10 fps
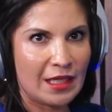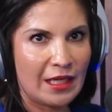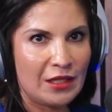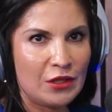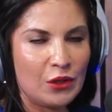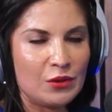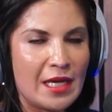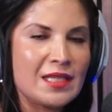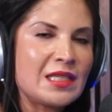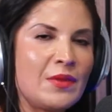Can you
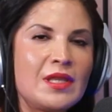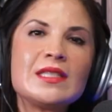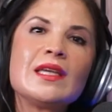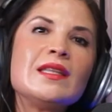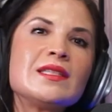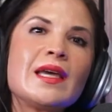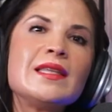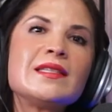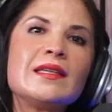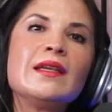take some of these
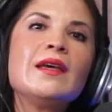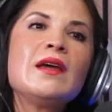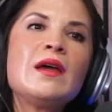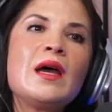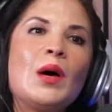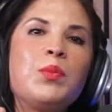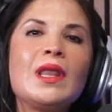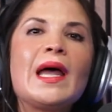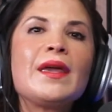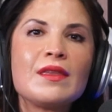insights and
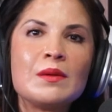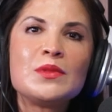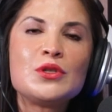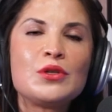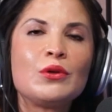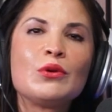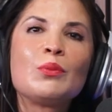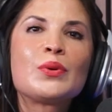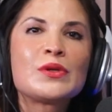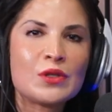apply them to
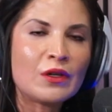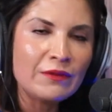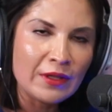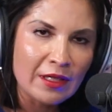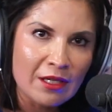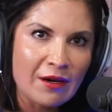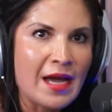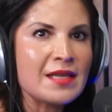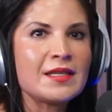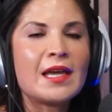preserving your
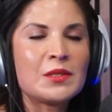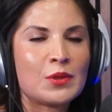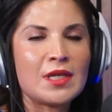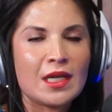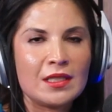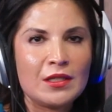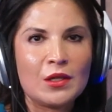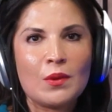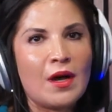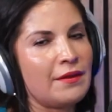assets, protecting
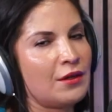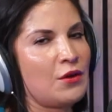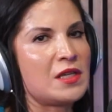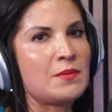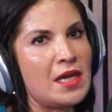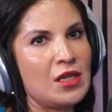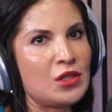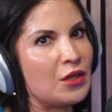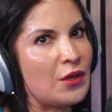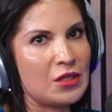your wealth across many
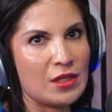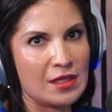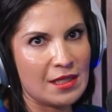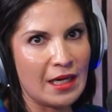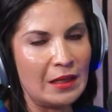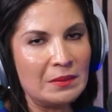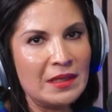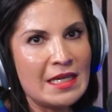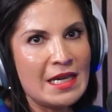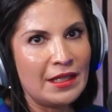generations to come?
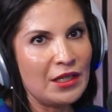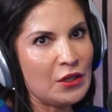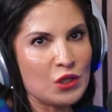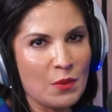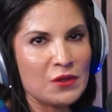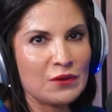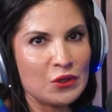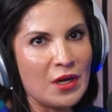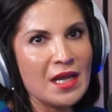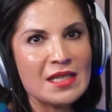Thank you so much for
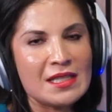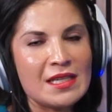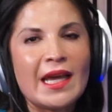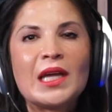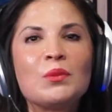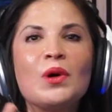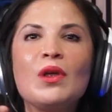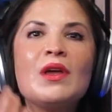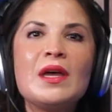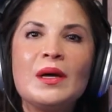joining us today, and we'll
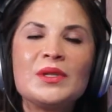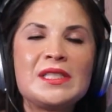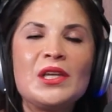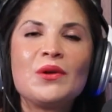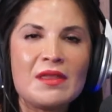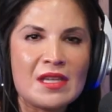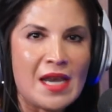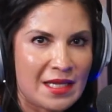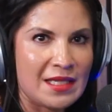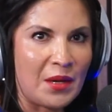see you in the
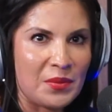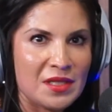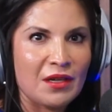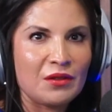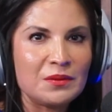next episode.